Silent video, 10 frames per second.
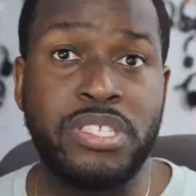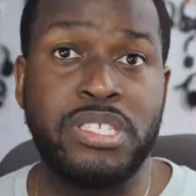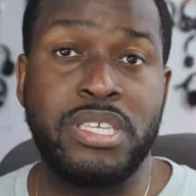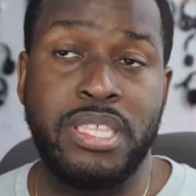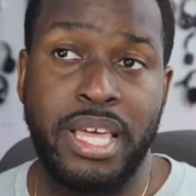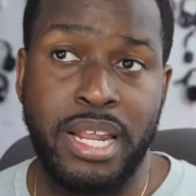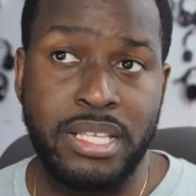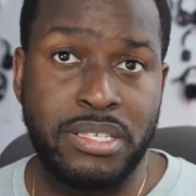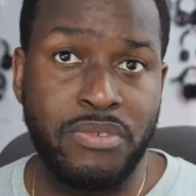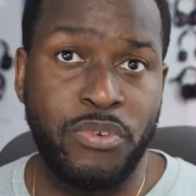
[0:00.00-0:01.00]
can see that
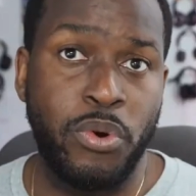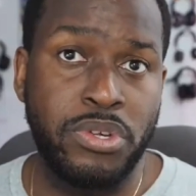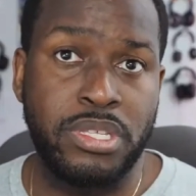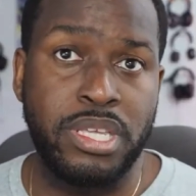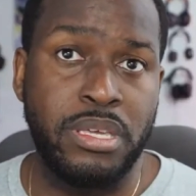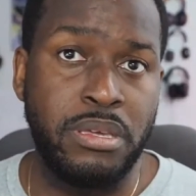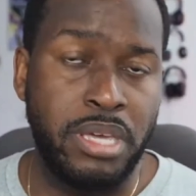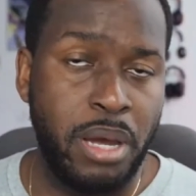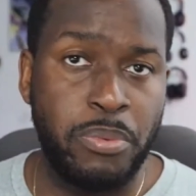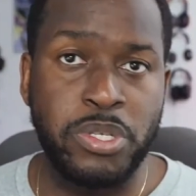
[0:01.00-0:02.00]
it's of course the
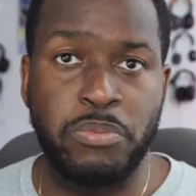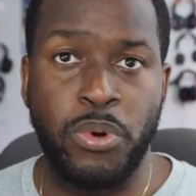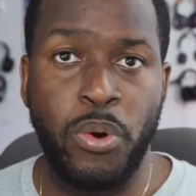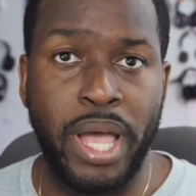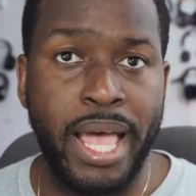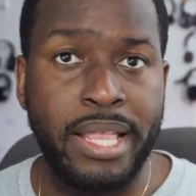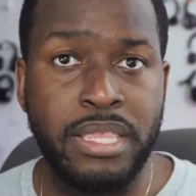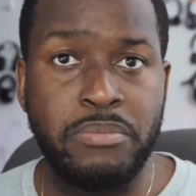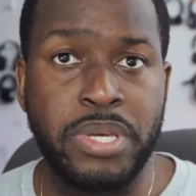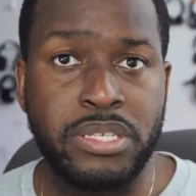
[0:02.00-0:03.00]
AirPods Pro
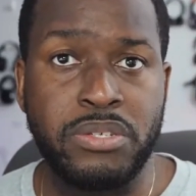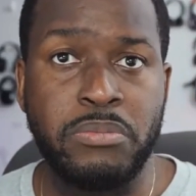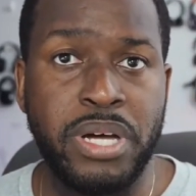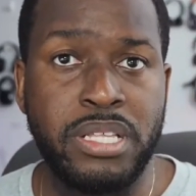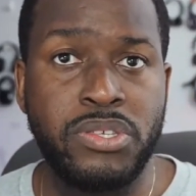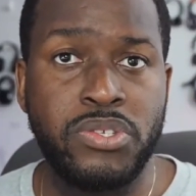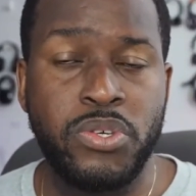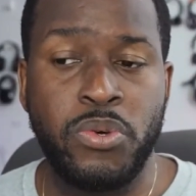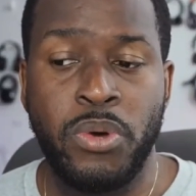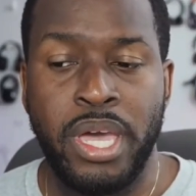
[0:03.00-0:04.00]
and the Pixel Buds
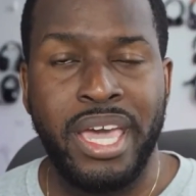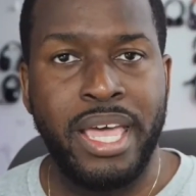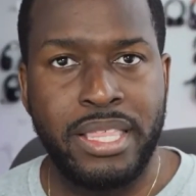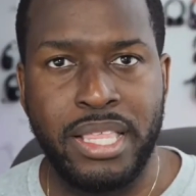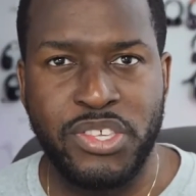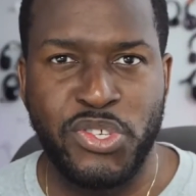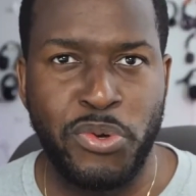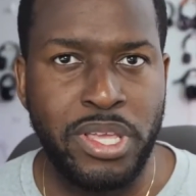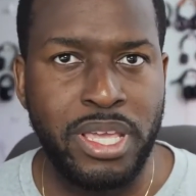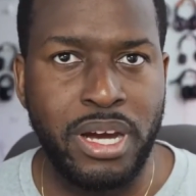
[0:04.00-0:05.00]
2, and then the
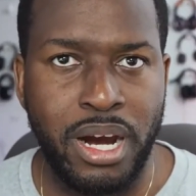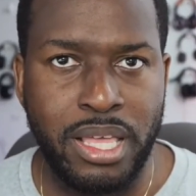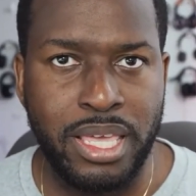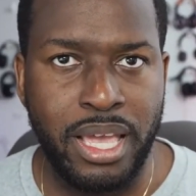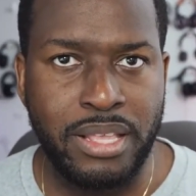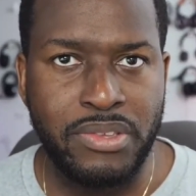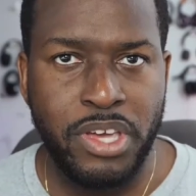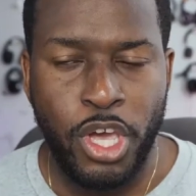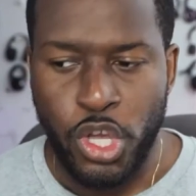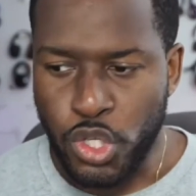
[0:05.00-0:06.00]
Sony are there.
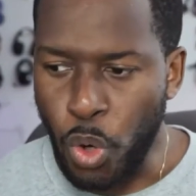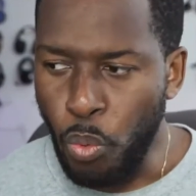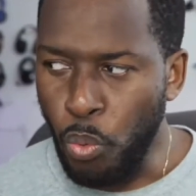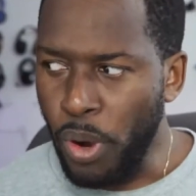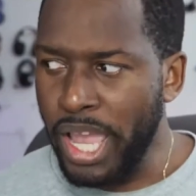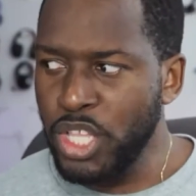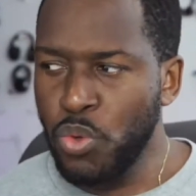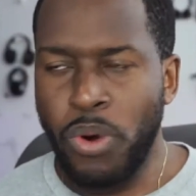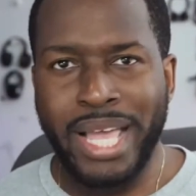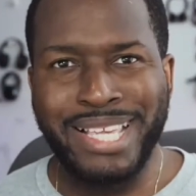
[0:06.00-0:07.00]
So where
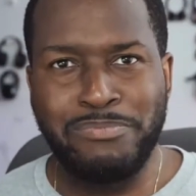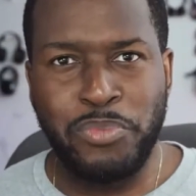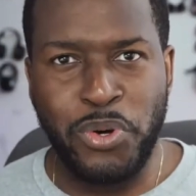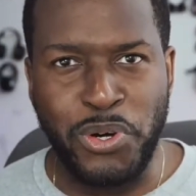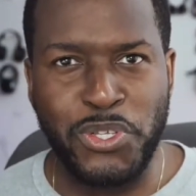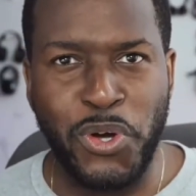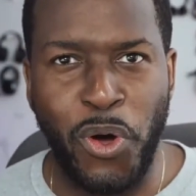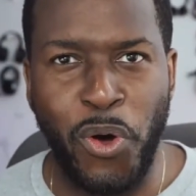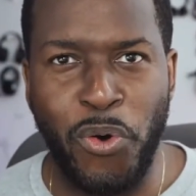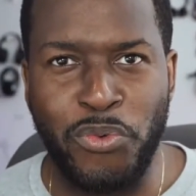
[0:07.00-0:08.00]
do I
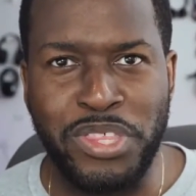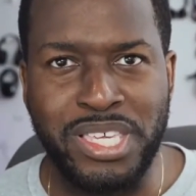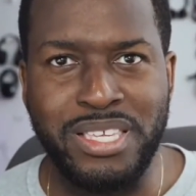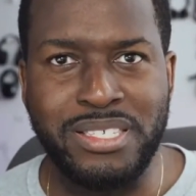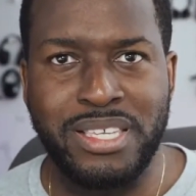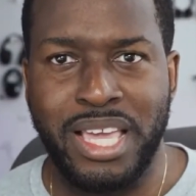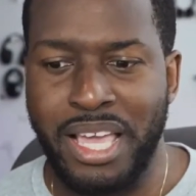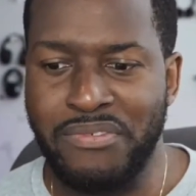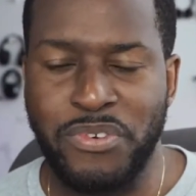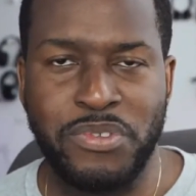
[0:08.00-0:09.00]
put all these
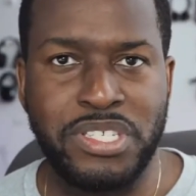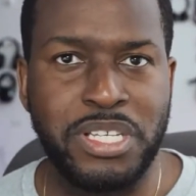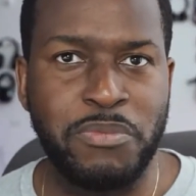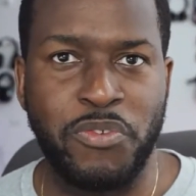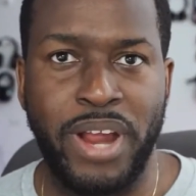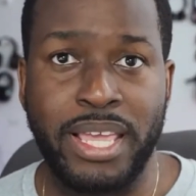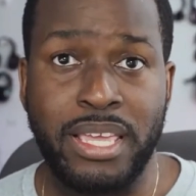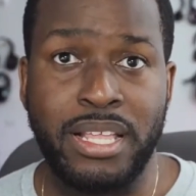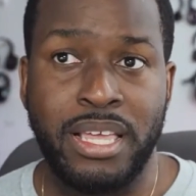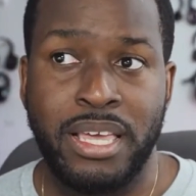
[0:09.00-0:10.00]
headphones in terms of
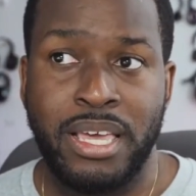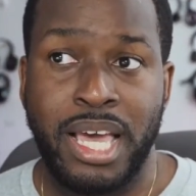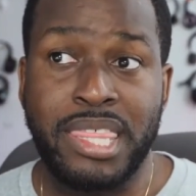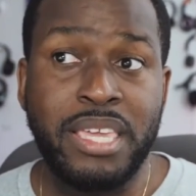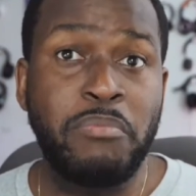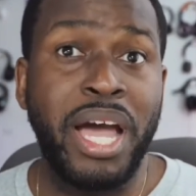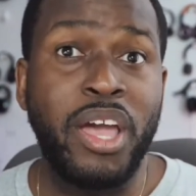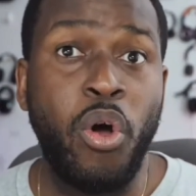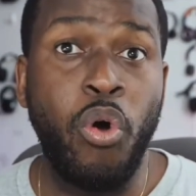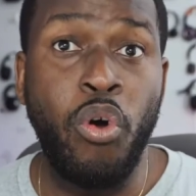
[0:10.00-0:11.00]
ranking? I think
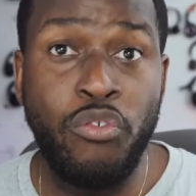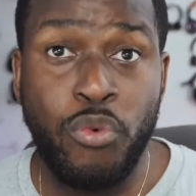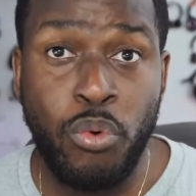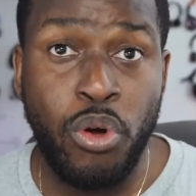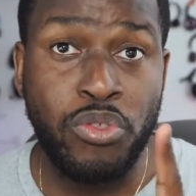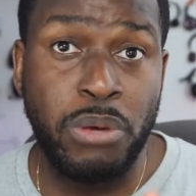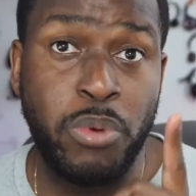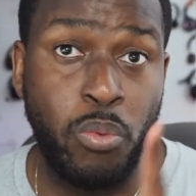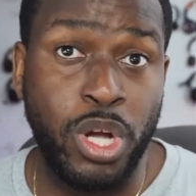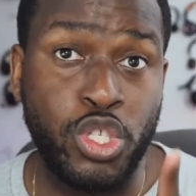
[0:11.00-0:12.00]
my overall
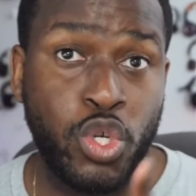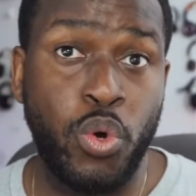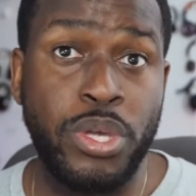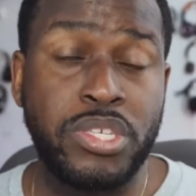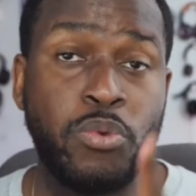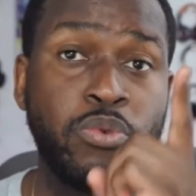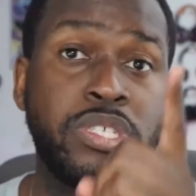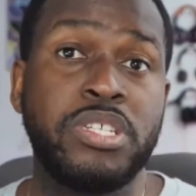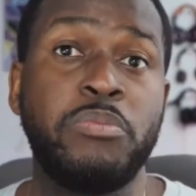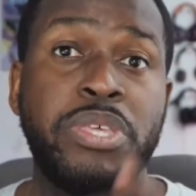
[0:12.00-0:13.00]
number one choice will
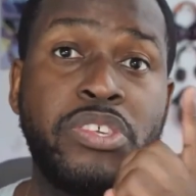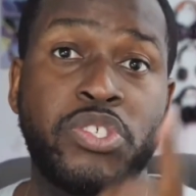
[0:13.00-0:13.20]
still be the